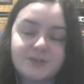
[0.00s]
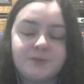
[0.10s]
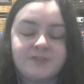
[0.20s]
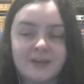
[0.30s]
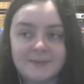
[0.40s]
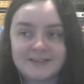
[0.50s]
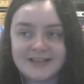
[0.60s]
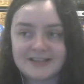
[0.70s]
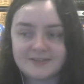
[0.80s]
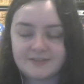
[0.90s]
she would have done it because
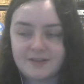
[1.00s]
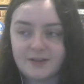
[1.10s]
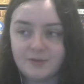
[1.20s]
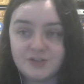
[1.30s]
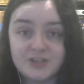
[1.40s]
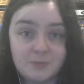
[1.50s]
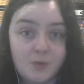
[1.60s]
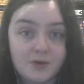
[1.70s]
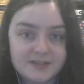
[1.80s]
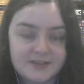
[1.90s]
that's who she
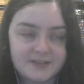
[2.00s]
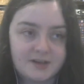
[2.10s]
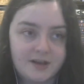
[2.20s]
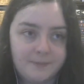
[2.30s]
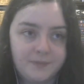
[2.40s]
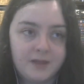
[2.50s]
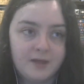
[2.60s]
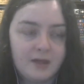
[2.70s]
was at the time.